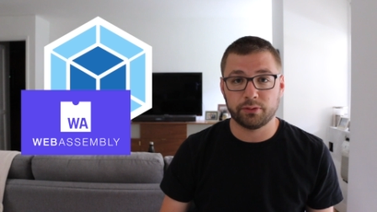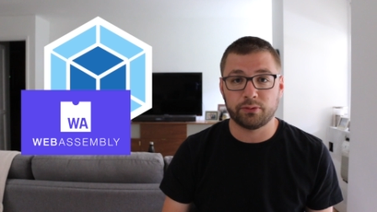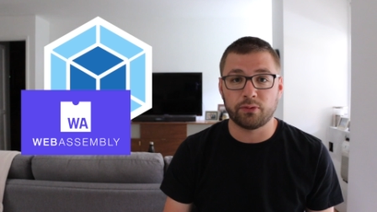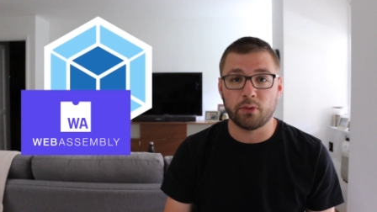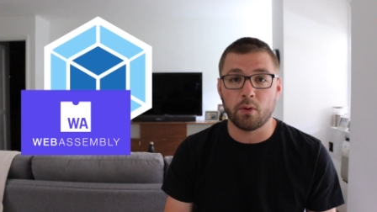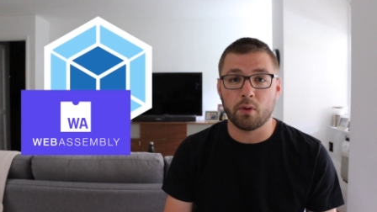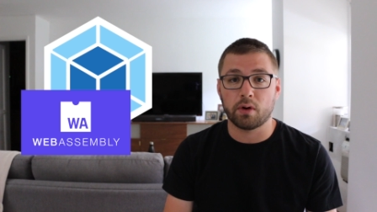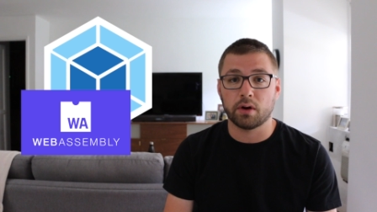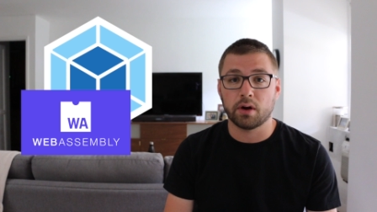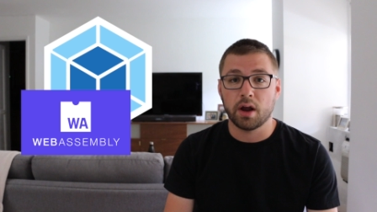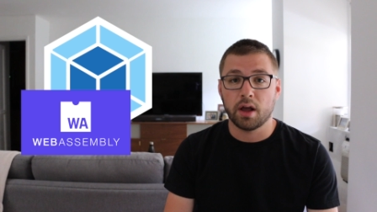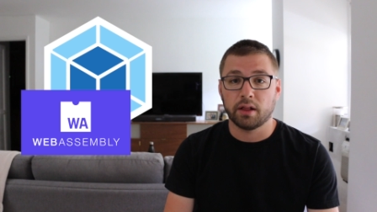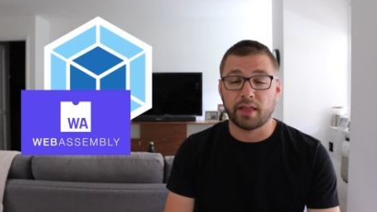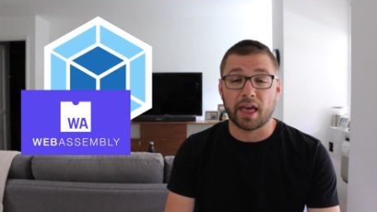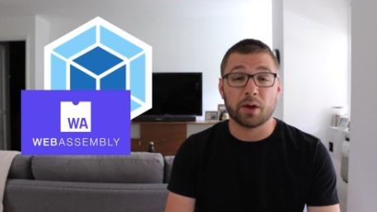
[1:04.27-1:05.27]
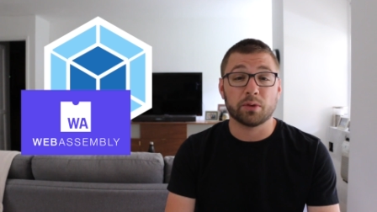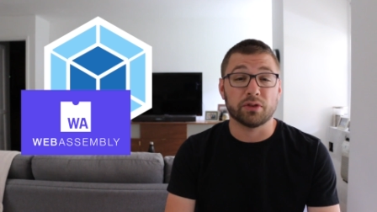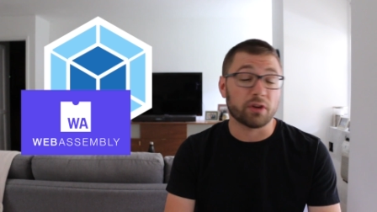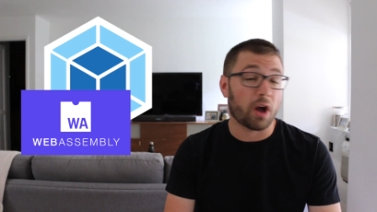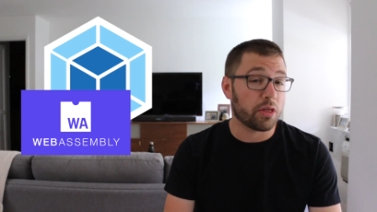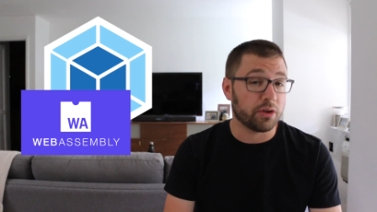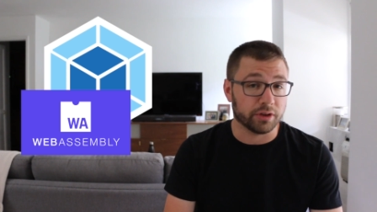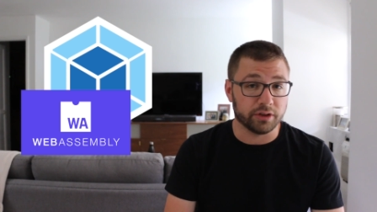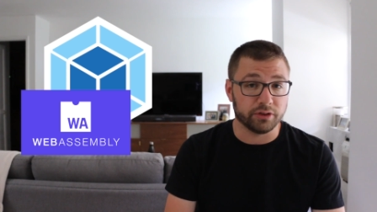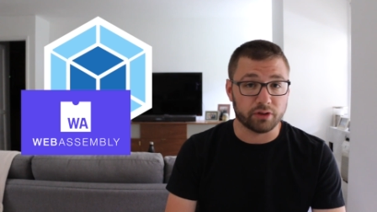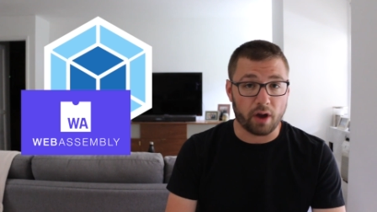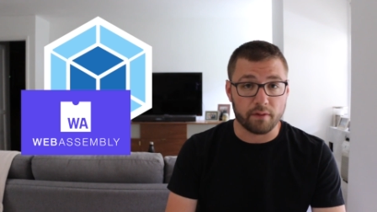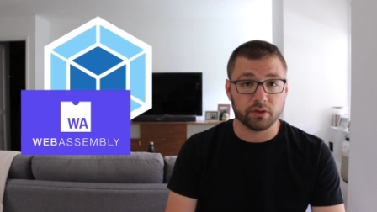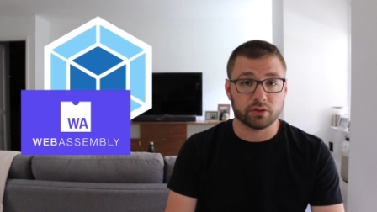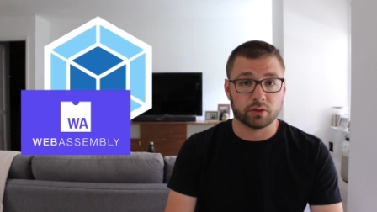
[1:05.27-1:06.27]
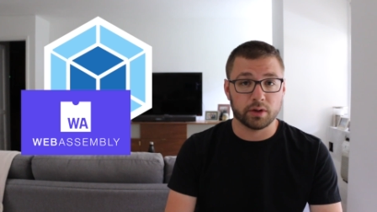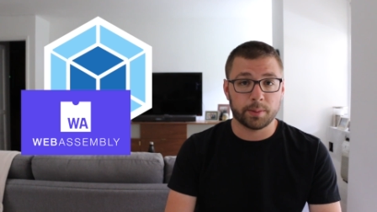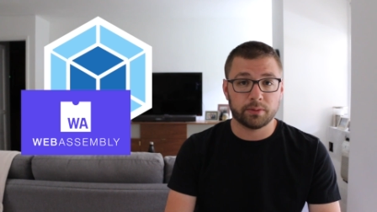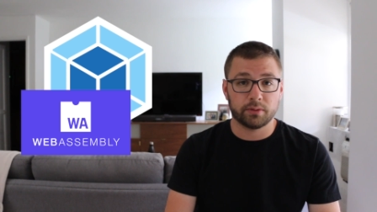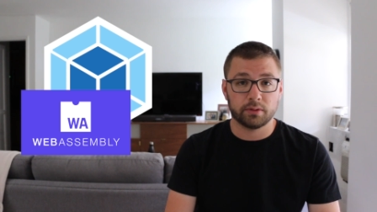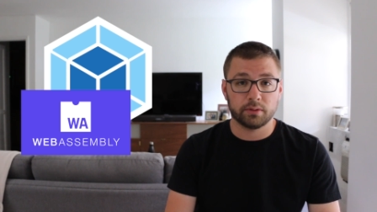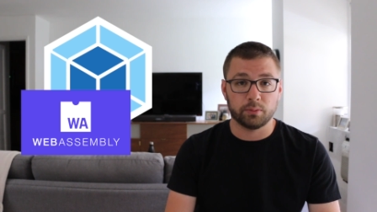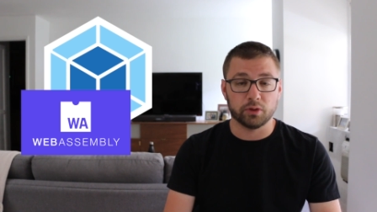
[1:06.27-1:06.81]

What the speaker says: for languages other than JavaScript,